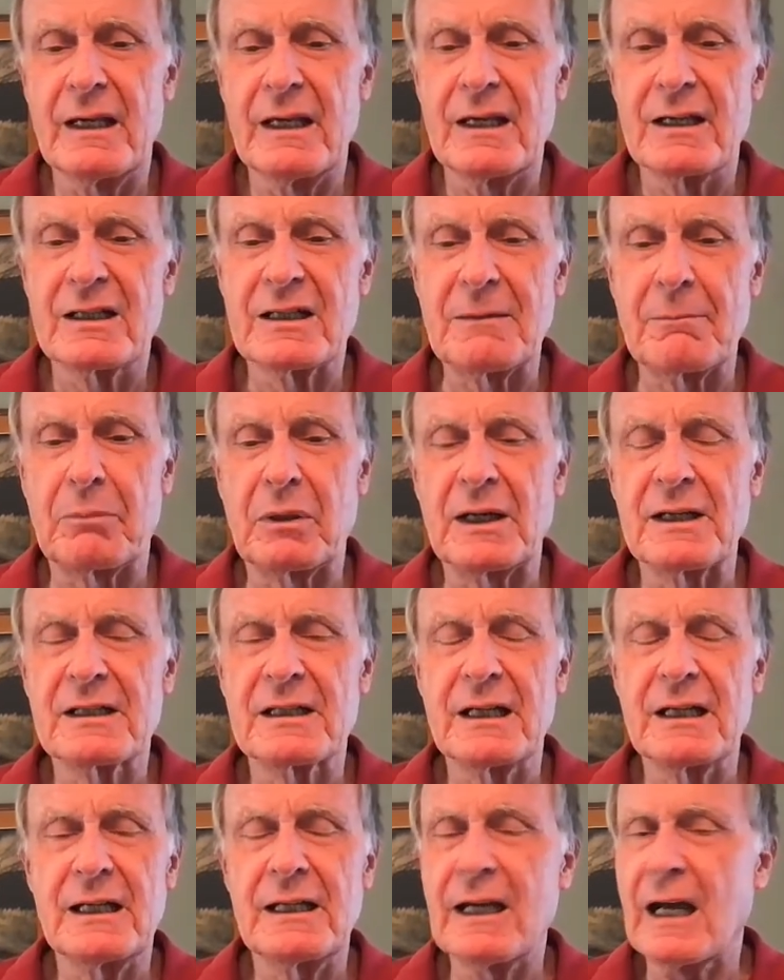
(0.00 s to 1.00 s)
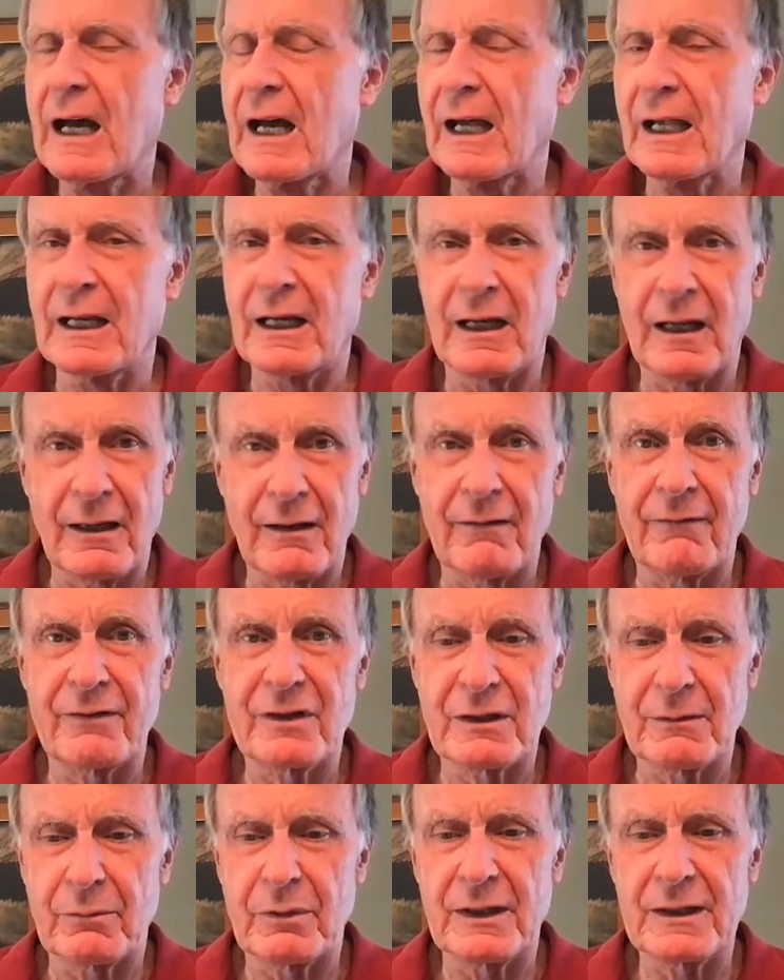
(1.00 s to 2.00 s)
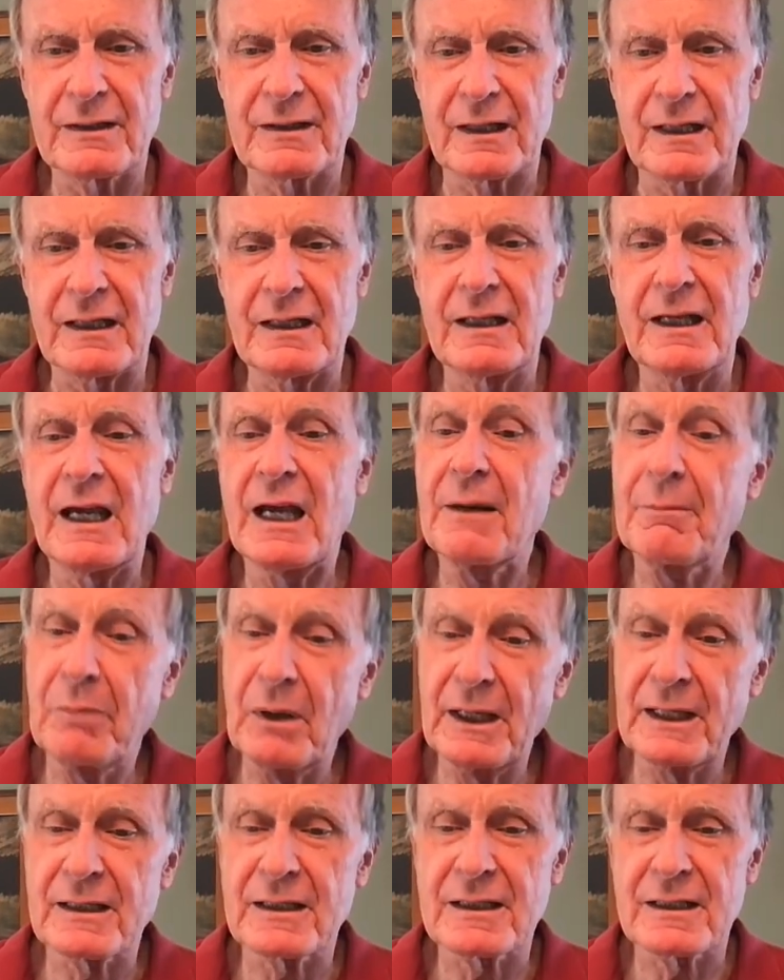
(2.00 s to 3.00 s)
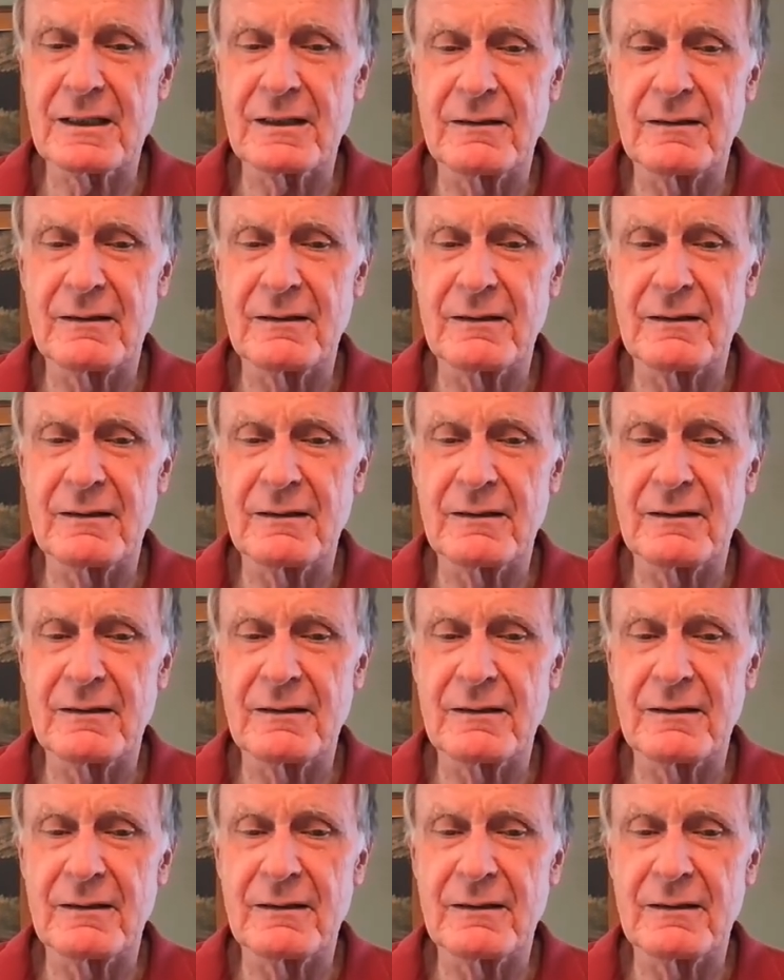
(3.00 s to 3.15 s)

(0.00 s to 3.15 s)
simplicity, I love simplicity, and bliss.